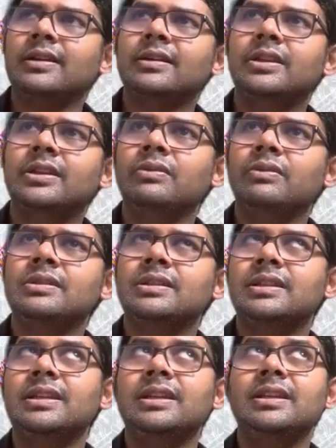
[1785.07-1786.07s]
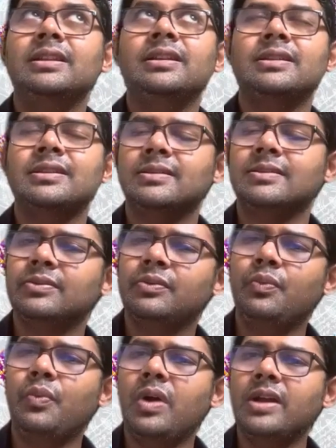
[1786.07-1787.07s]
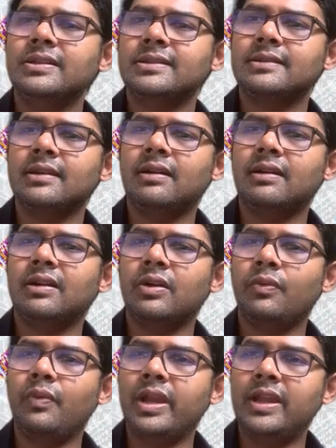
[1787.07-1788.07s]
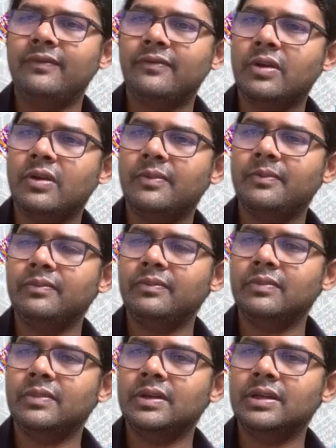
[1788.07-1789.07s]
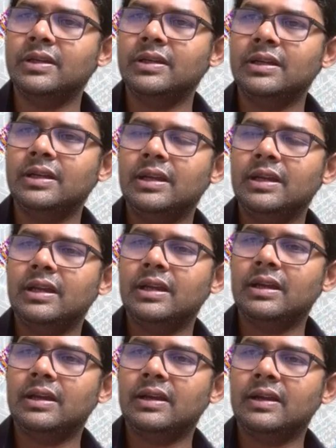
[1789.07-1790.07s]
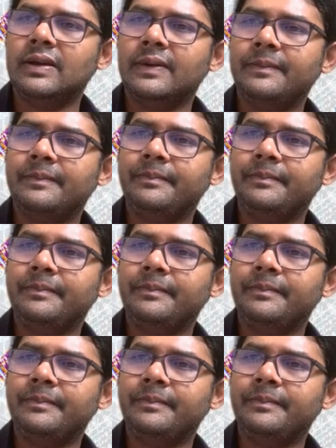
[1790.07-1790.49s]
you will see this one star away from the